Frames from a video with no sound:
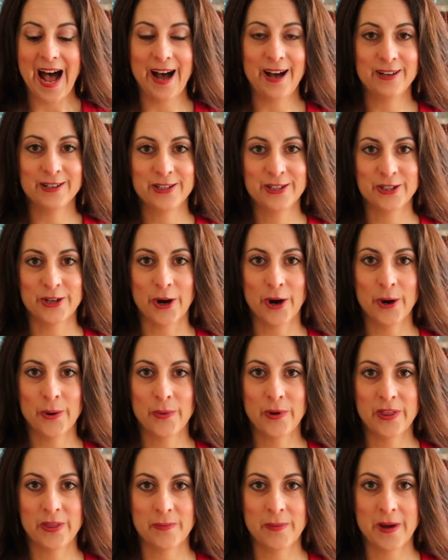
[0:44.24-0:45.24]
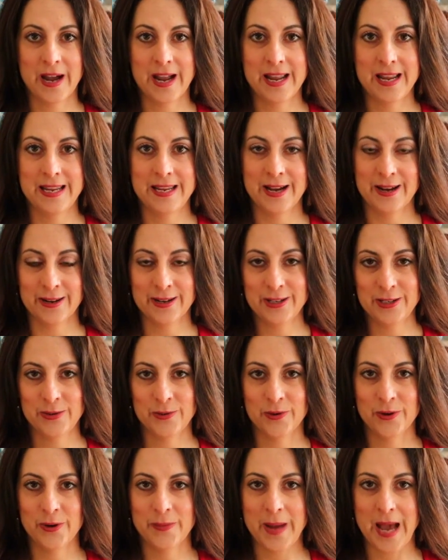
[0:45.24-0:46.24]
I'll start with my youngest
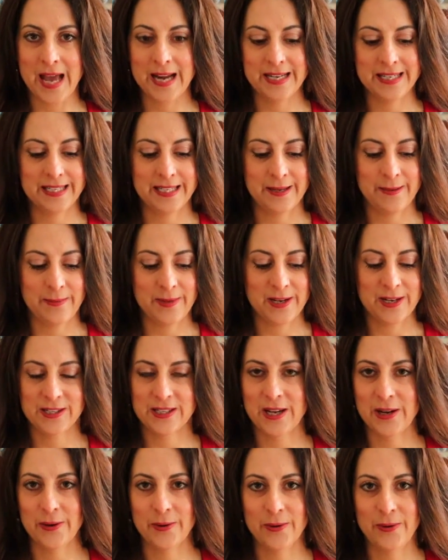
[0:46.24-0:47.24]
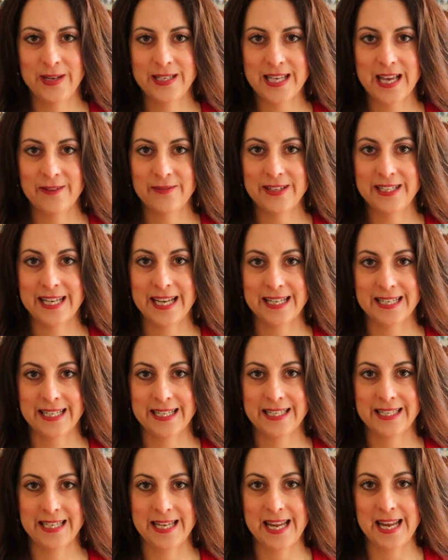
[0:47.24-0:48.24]
daughter, Madison, because I always have a
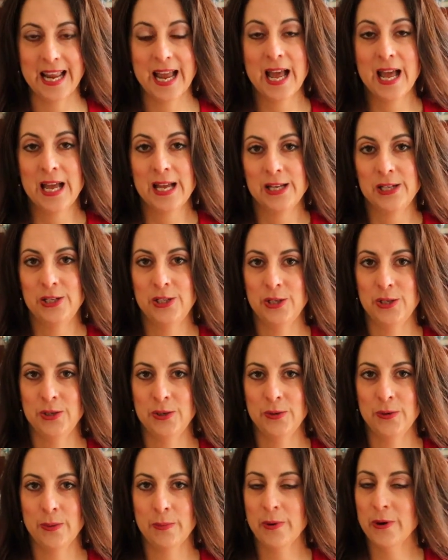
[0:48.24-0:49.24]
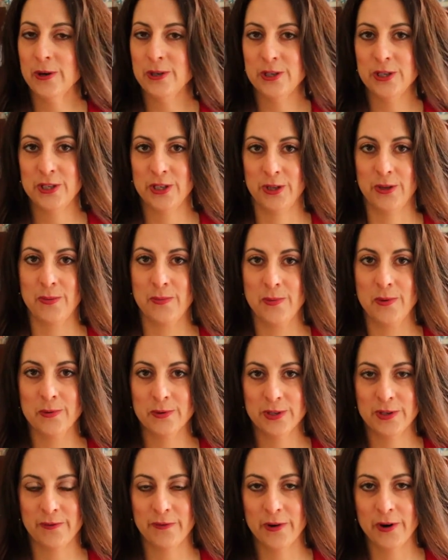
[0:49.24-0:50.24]
tendency to purchase the
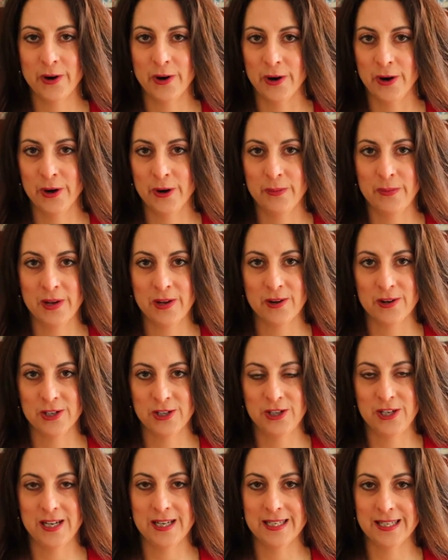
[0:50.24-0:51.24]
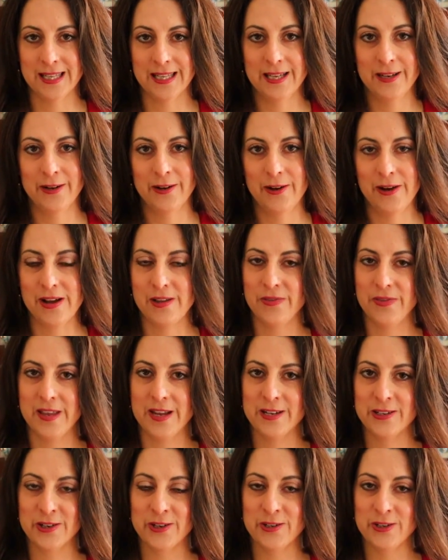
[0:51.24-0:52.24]
most for her because she is little and
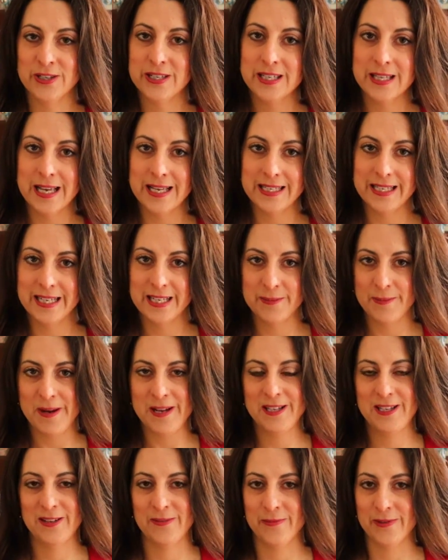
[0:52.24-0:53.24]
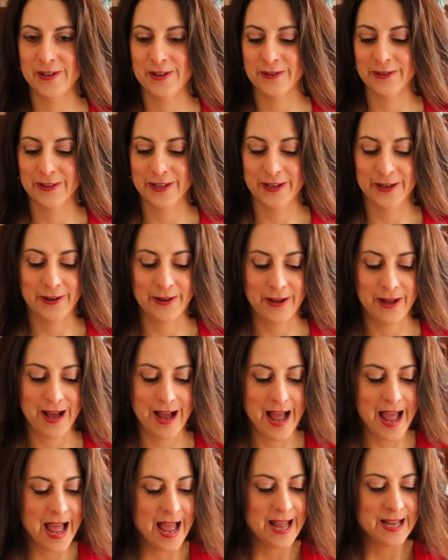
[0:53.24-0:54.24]
things are just less expensive when you're
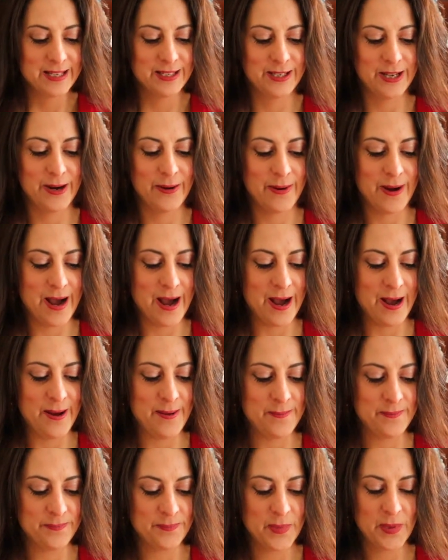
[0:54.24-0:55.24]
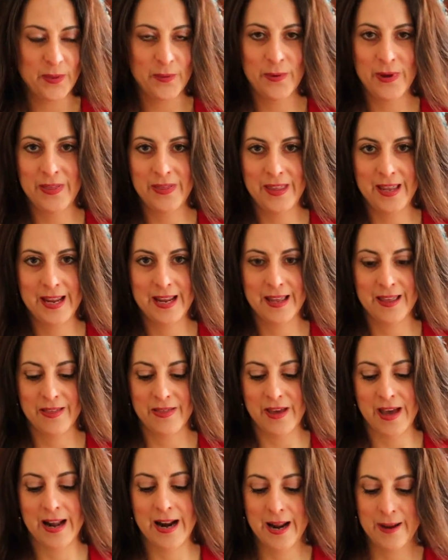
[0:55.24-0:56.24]
little. So um, the one thing
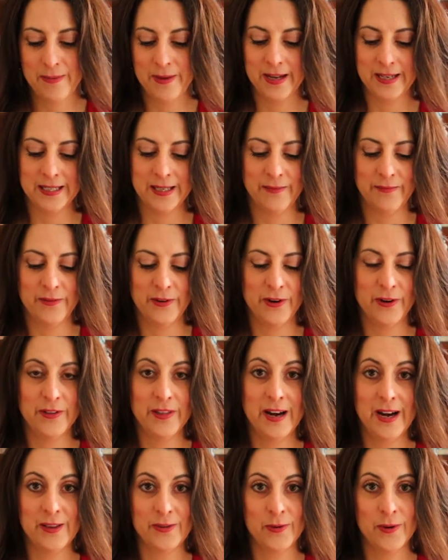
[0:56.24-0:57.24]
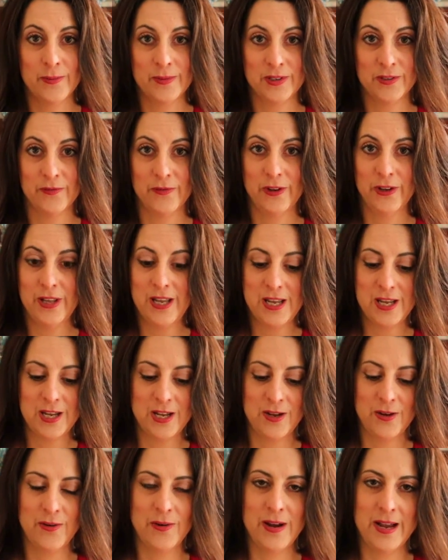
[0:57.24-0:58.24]
that I picked up for her that I thought was really
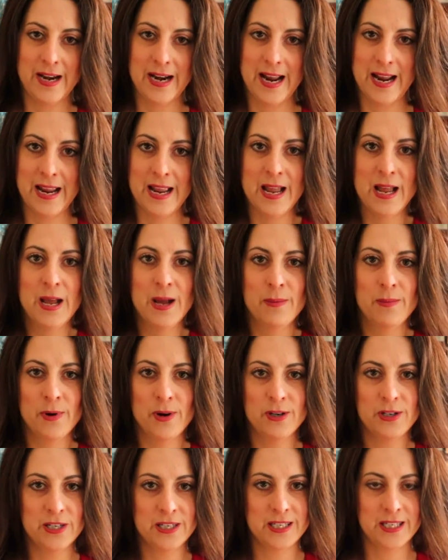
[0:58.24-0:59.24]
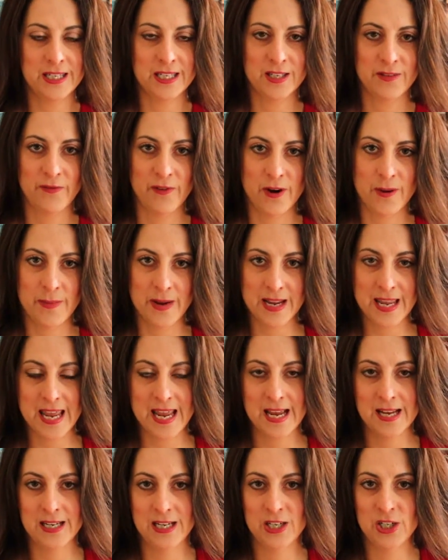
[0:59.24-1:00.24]
cute, and I purchased this from a
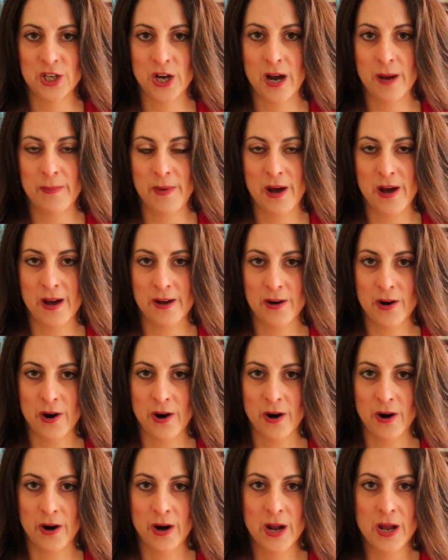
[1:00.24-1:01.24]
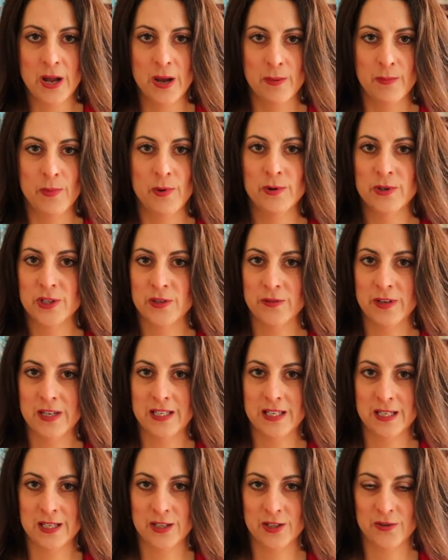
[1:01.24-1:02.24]
candy shop on our most
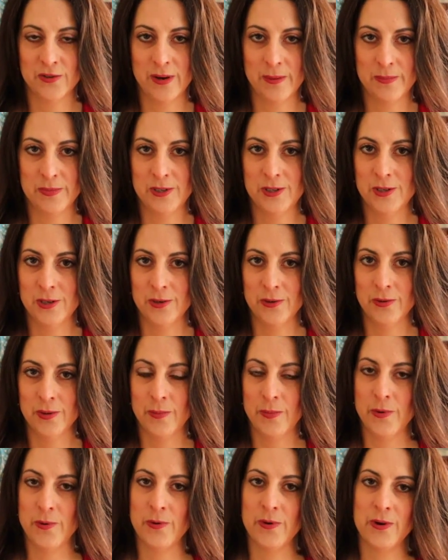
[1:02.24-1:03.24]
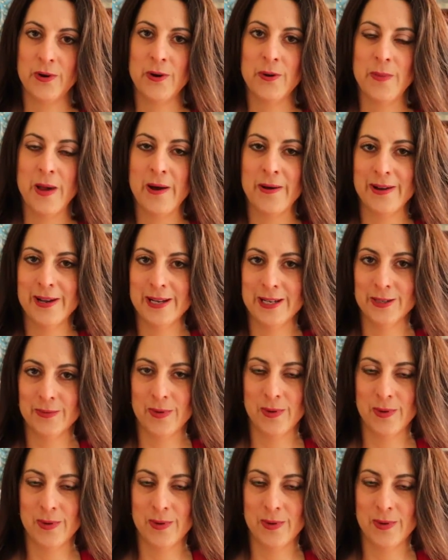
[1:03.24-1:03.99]
recent trip to the Pocono Mountains.